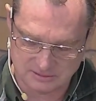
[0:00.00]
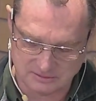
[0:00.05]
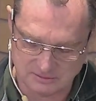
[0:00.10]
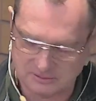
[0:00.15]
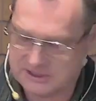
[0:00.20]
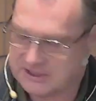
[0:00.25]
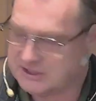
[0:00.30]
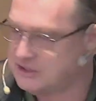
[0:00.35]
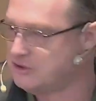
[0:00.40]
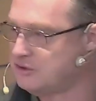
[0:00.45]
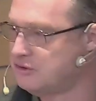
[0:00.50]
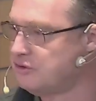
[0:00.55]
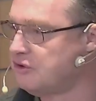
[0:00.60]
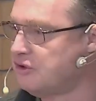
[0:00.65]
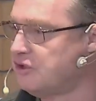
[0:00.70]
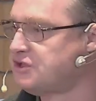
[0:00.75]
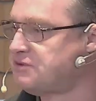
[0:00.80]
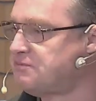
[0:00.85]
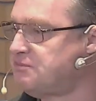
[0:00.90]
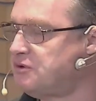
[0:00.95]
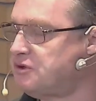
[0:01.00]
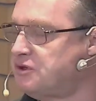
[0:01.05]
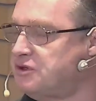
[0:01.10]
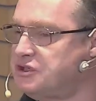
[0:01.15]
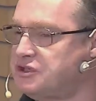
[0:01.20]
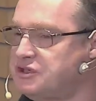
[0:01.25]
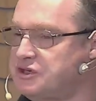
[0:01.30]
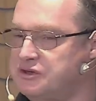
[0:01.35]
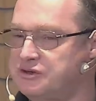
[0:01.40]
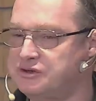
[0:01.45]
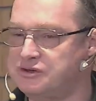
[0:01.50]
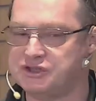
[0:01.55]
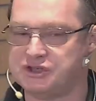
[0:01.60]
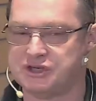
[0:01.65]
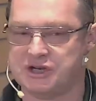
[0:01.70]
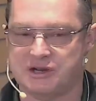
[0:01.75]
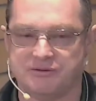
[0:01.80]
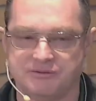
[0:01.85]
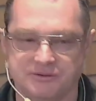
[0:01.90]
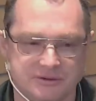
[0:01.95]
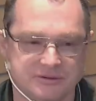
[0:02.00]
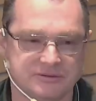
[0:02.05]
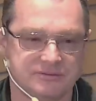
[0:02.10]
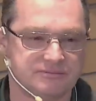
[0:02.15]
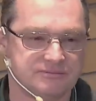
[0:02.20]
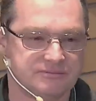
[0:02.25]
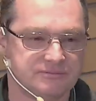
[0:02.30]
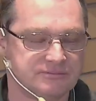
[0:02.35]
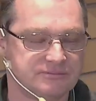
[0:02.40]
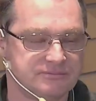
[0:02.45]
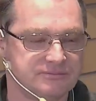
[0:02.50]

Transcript: uh, where's your gospel concern shown?